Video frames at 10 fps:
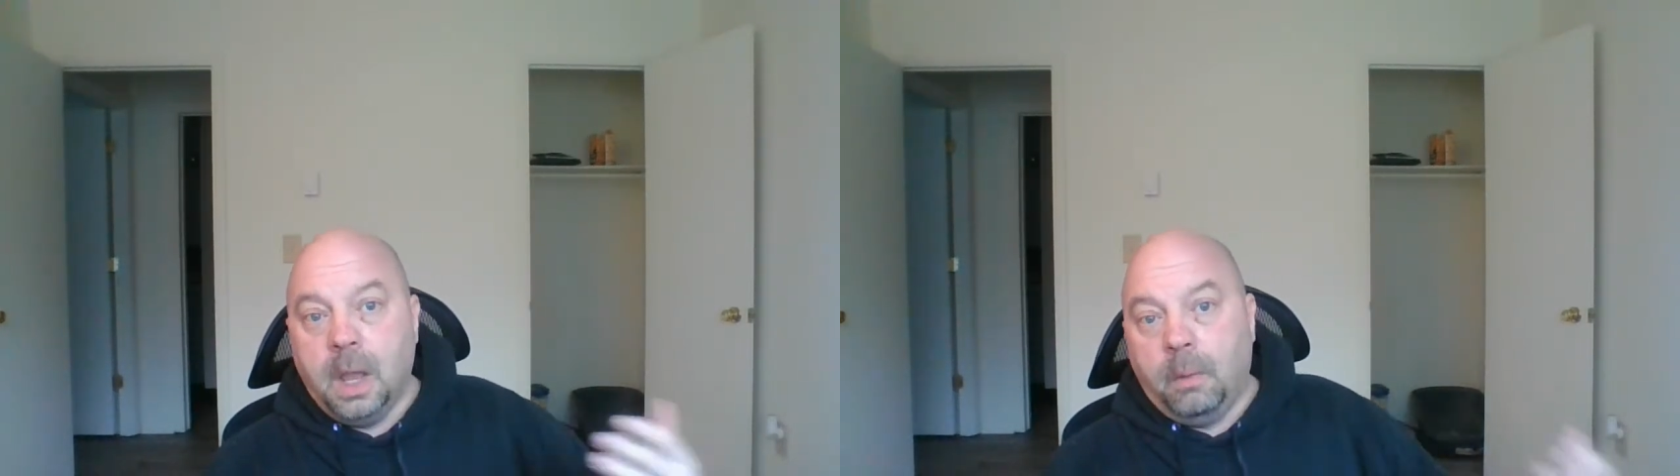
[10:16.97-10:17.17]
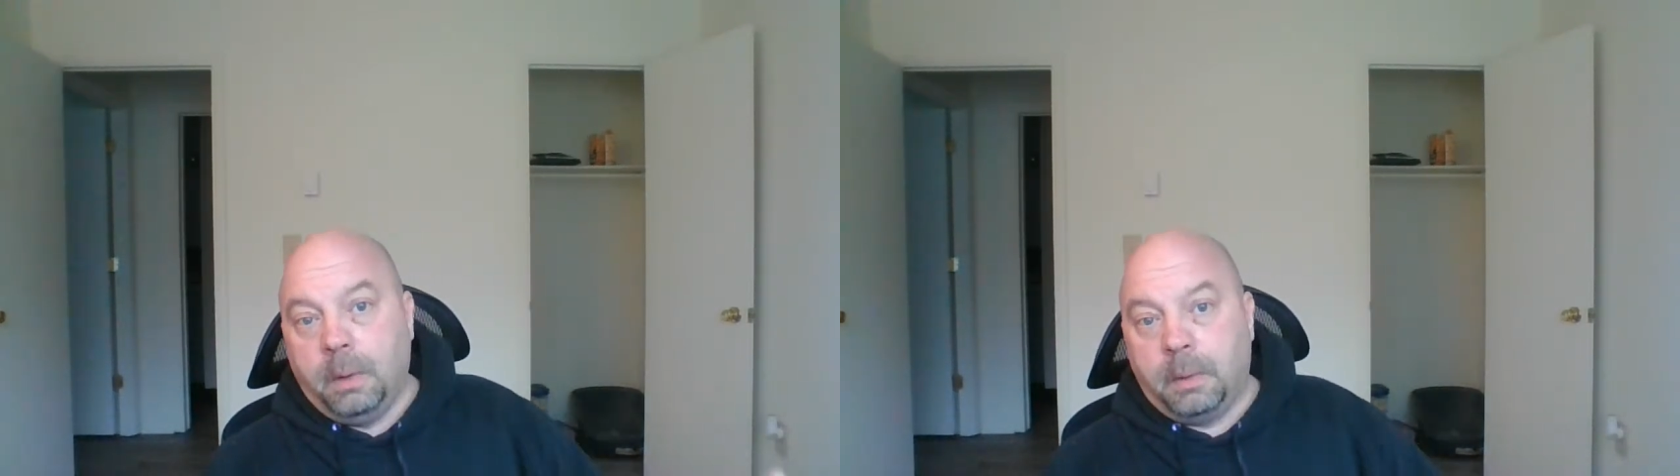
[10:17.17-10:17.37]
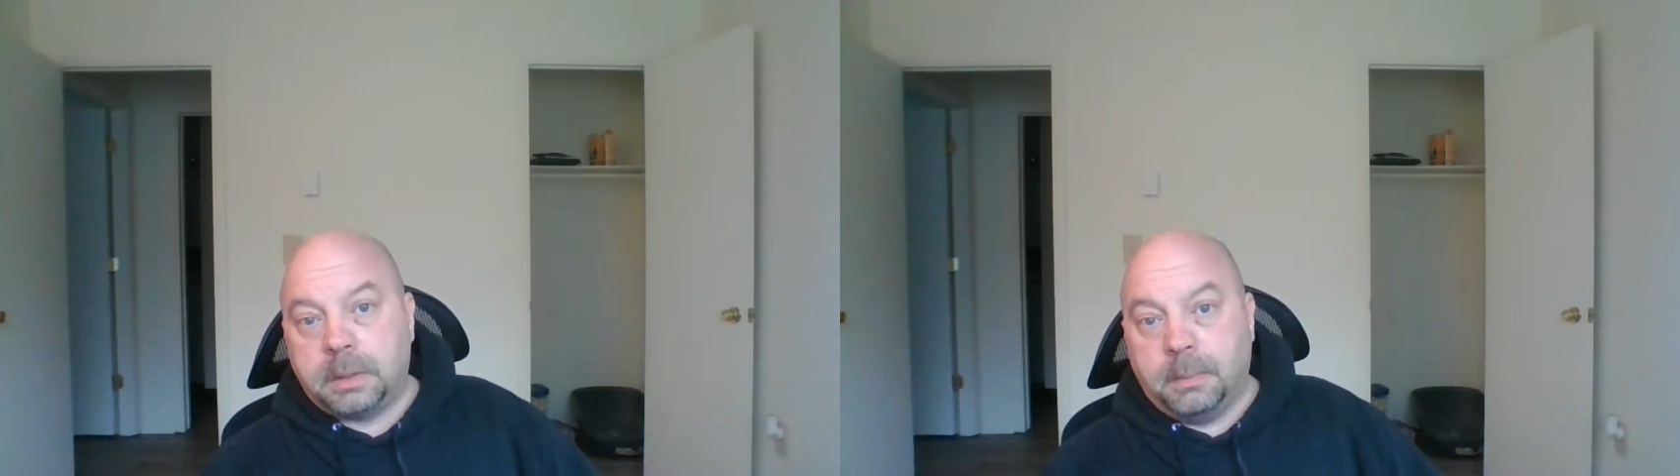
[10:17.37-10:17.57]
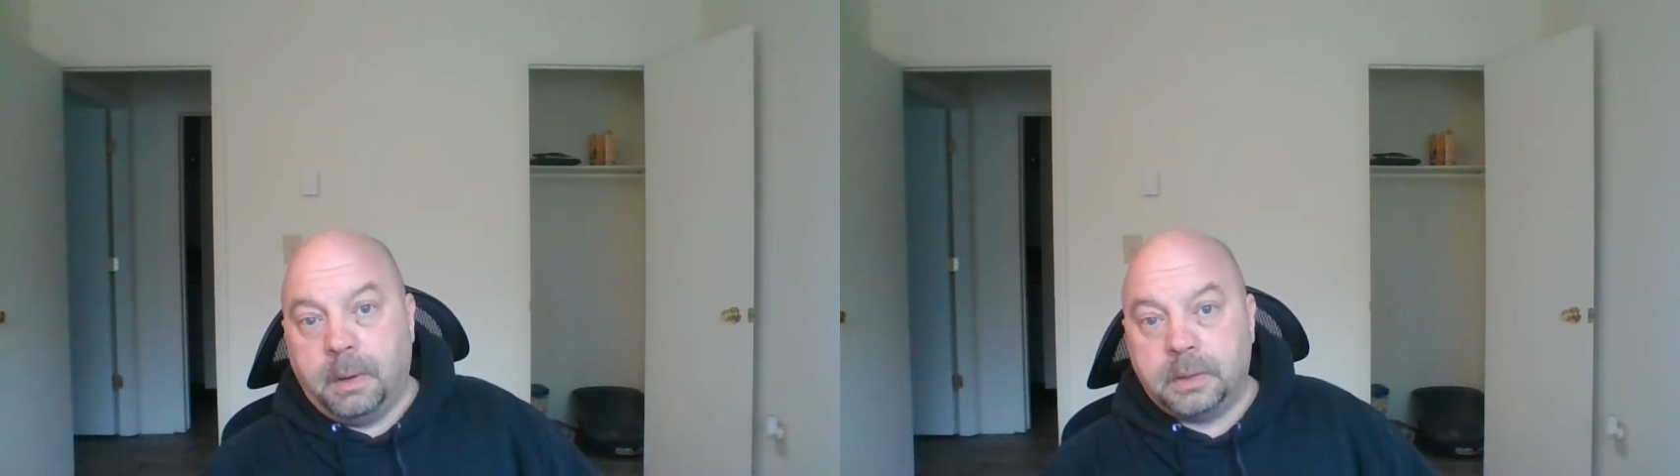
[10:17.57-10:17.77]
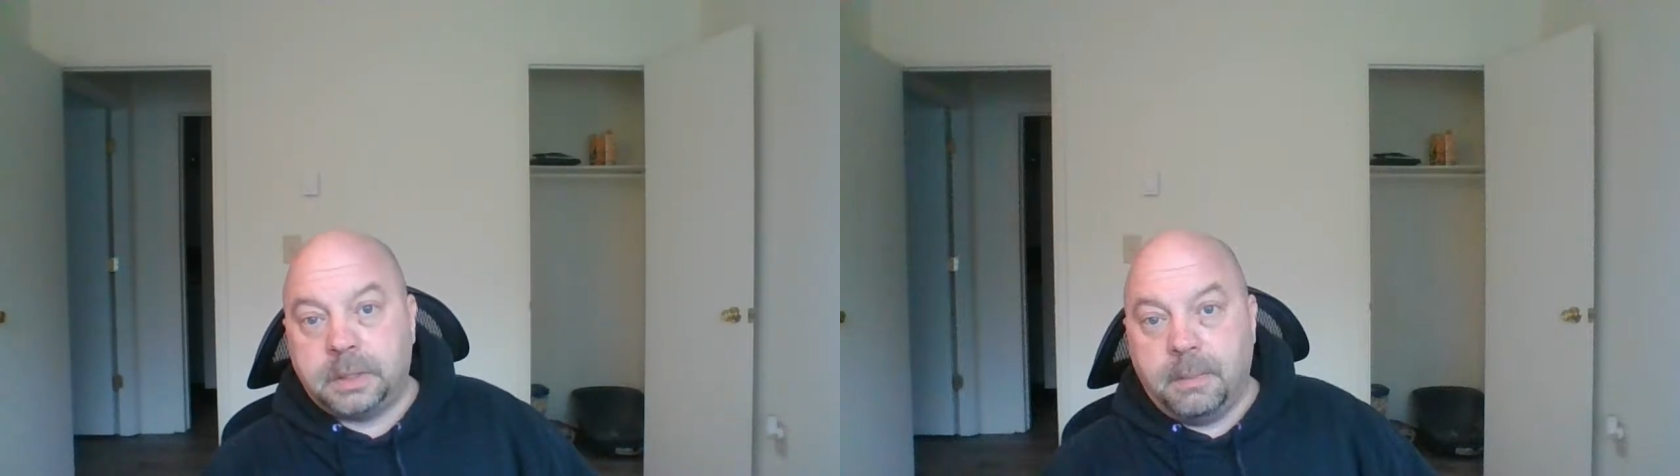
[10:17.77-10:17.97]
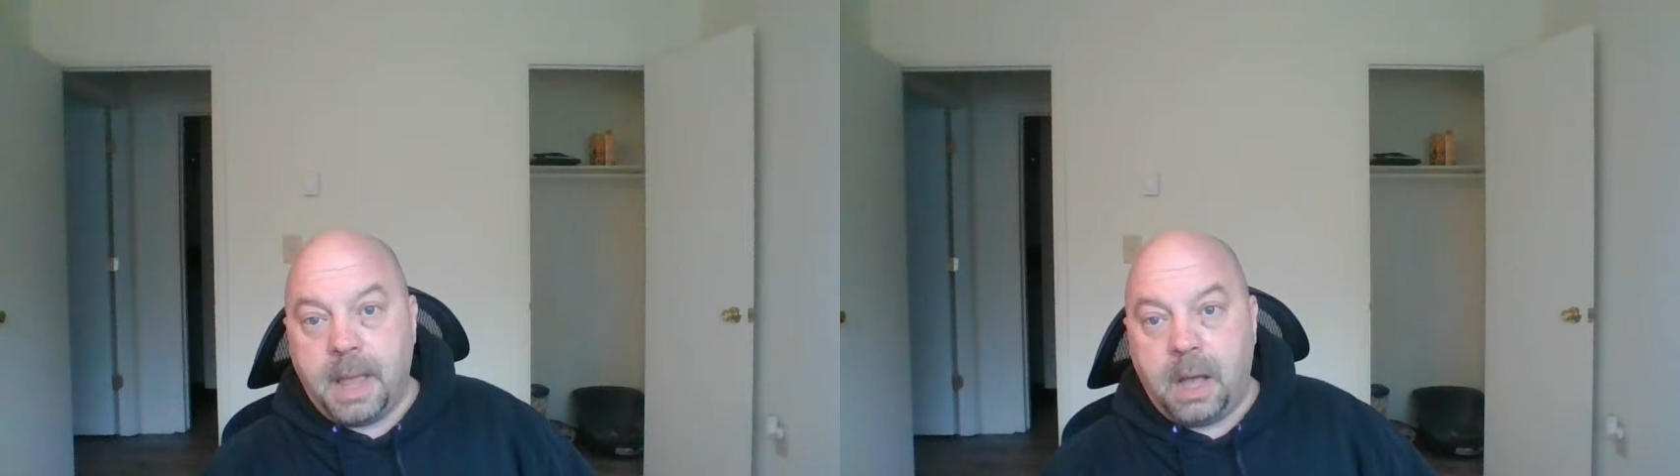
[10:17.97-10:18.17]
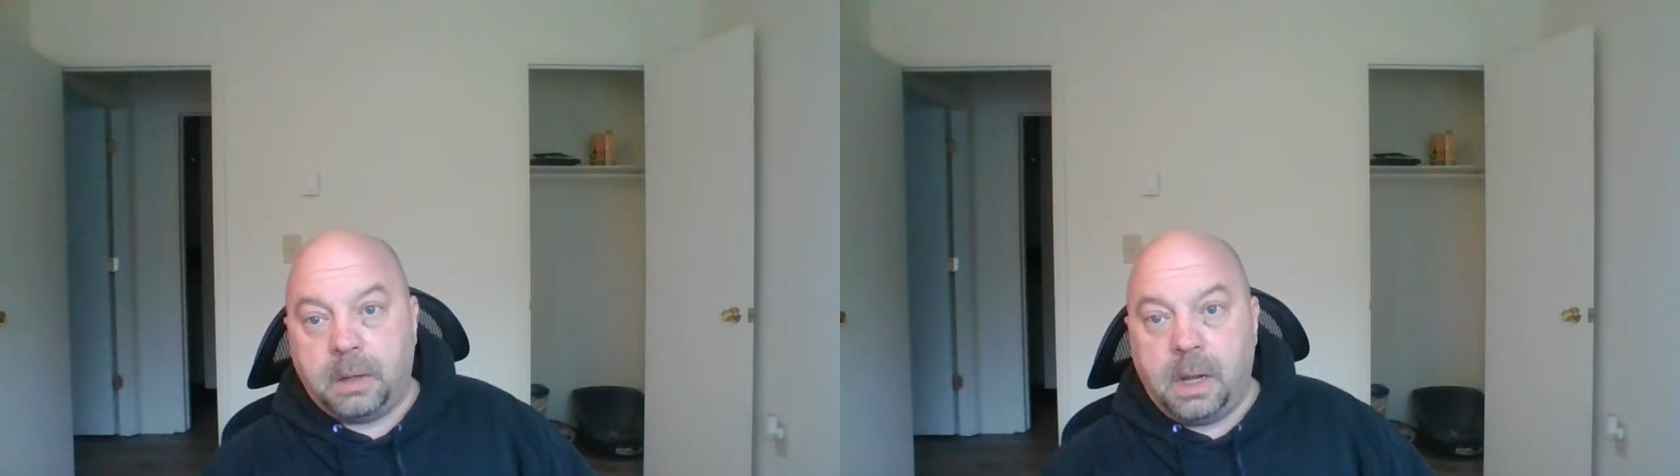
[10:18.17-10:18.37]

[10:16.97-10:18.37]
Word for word: We want the most amount